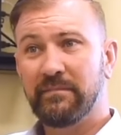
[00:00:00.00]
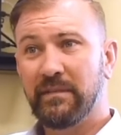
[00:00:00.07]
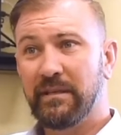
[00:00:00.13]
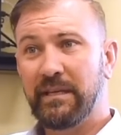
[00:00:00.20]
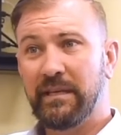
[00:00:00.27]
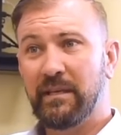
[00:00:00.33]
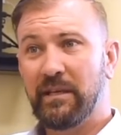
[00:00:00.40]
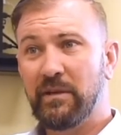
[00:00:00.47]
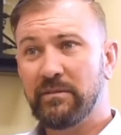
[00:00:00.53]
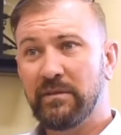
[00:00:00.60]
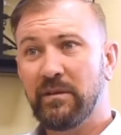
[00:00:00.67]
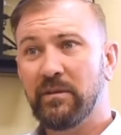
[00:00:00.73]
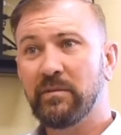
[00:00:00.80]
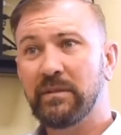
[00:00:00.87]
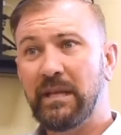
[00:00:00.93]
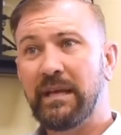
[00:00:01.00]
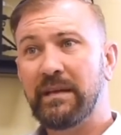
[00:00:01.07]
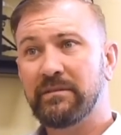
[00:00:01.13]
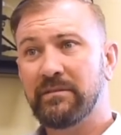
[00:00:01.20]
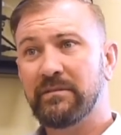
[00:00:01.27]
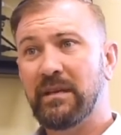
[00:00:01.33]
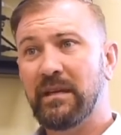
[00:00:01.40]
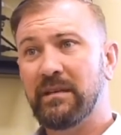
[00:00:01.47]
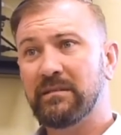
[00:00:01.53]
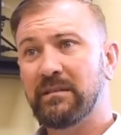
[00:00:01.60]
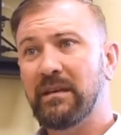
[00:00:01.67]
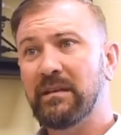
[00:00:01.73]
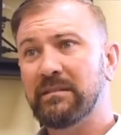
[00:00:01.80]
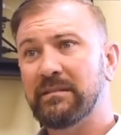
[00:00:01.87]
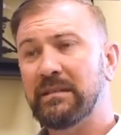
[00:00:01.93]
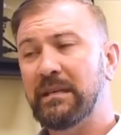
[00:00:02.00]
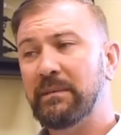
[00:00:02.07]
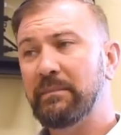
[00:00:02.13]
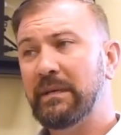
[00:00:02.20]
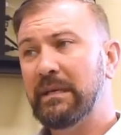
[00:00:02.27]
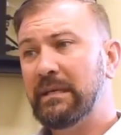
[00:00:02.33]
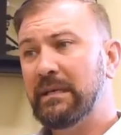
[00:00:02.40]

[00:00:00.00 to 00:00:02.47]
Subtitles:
again goes along with the exercise concept,